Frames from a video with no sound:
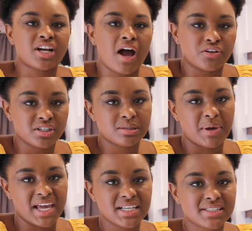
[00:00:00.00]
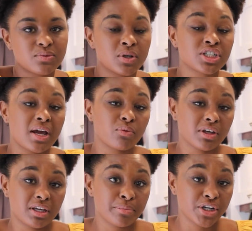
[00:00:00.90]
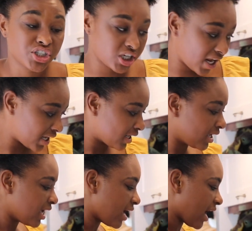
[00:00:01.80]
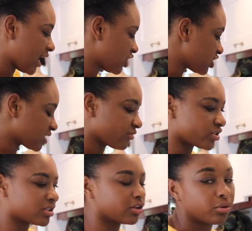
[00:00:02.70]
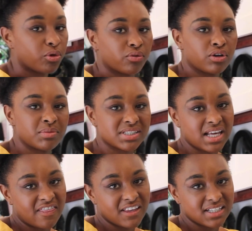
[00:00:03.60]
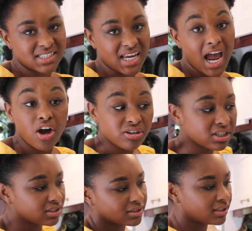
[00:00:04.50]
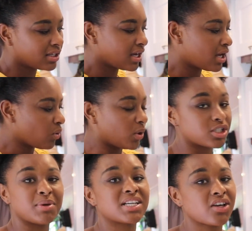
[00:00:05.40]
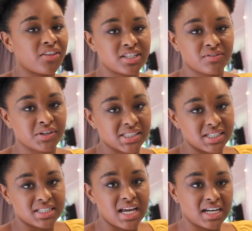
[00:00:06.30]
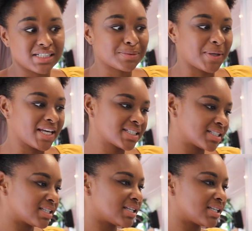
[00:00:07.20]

counter space, which I really appreciate, and it just gives us a little more room to set things down, which makes all the difference in a tiny space.